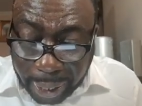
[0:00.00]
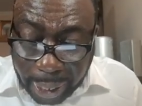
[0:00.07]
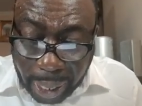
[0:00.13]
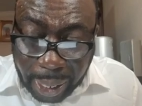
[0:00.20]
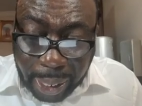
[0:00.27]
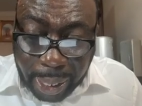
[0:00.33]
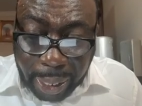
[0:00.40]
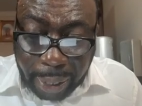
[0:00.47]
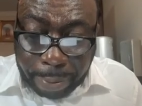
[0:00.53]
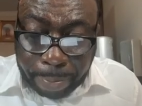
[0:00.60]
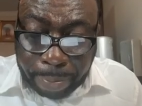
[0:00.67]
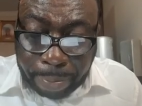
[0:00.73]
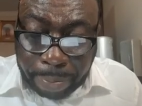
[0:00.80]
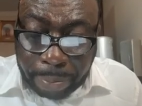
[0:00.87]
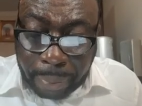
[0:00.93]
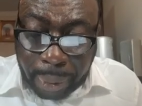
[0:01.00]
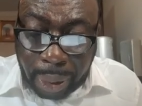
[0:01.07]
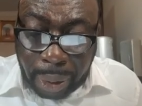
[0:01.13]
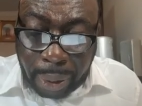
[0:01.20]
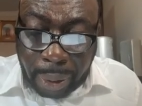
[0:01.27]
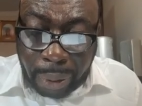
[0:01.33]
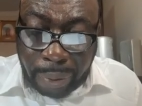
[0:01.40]
13.
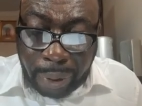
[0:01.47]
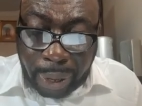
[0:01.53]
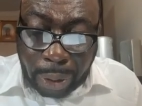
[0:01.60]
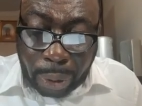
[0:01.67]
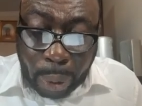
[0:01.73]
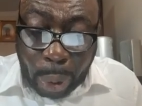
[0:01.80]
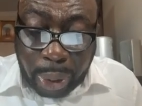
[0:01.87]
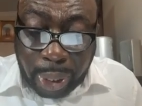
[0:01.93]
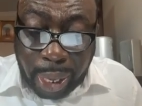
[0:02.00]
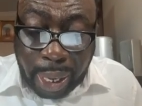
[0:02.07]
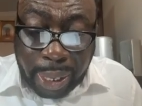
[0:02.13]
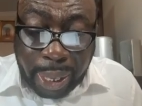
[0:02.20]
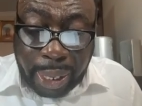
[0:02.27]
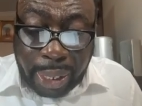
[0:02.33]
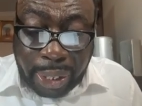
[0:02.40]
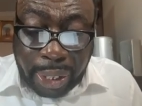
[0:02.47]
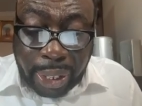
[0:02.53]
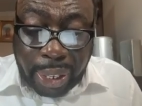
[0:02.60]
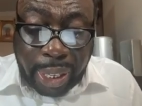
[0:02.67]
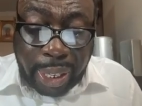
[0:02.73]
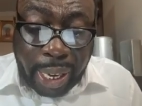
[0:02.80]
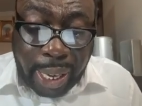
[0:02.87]
Verse 2 says that
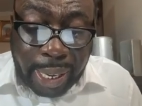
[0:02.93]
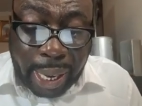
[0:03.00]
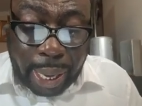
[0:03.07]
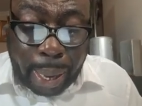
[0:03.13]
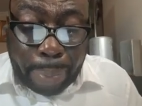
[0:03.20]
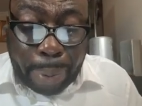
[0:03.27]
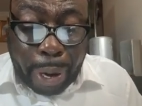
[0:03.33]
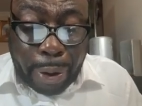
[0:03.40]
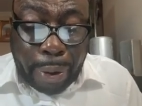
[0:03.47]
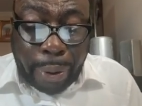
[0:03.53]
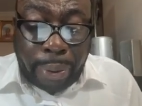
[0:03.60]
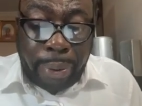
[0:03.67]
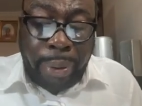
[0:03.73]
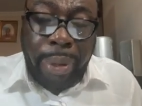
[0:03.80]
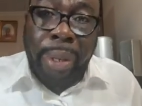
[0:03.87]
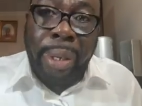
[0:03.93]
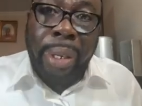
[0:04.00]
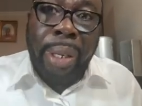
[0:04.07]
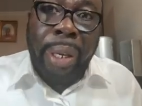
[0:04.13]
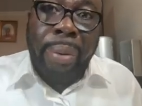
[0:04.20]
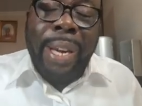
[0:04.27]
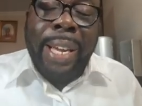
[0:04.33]
Jesus entered Capernaum.
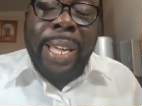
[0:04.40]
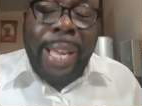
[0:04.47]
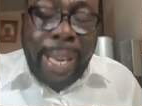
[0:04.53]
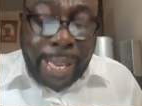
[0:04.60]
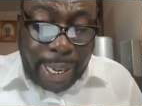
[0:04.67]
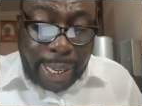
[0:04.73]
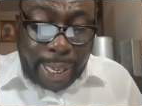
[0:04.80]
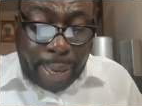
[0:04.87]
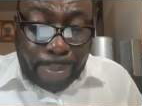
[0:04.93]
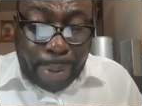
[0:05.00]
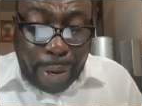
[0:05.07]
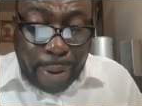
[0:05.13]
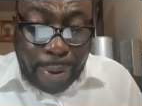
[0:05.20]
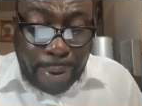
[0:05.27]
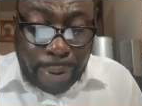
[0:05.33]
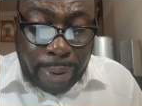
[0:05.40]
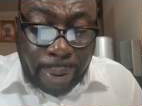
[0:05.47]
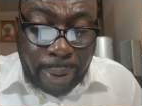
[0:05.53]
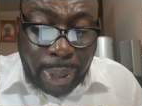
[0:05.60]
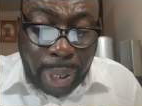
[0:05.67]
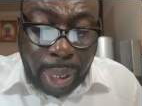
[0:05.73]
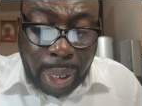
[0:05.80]
When he entered Capernaum,
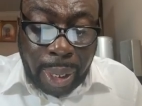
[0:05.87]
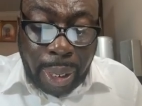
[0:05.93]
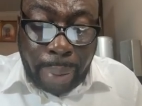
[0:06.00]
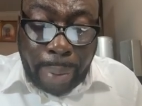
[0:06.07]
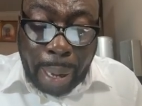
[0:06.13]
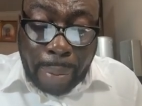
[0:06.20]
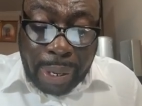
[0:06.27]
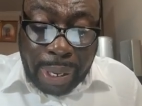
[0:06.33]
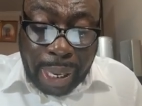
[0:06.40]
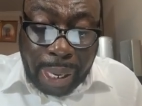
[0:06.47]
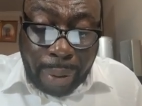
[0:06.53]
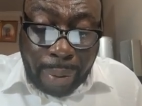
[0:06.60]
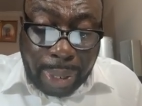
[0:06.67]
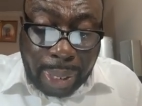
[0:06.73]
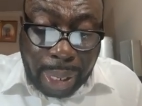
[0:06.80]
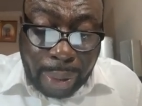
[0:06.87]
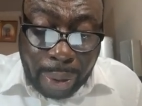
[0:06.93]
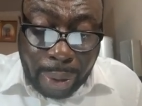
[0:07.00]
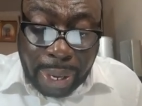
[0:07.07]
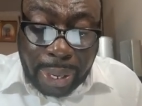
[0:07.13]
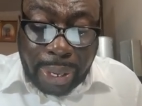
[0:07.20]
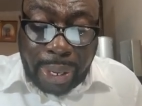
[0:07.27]
the Bible said there was a
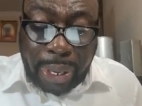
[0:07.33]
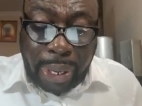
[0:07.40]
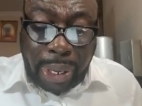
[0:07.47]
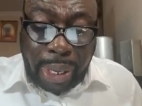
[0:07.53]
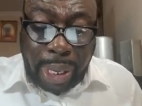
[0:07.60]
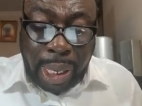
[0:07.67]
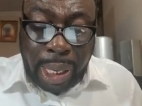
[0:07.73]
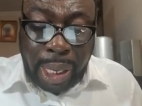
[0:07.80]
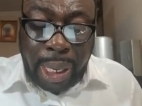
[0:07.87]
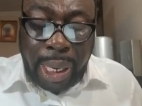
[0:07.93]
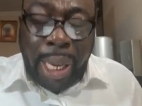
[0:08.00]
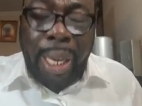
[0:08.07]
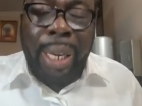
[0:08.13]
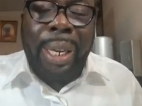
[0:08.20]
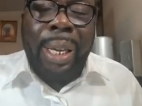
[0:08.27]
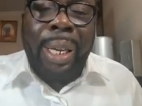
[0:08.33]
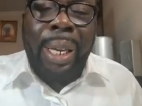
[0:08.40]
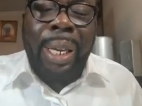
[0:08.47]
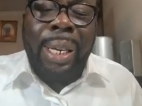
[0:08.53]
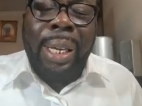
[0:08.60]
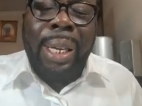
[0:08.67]
noise. And, uh,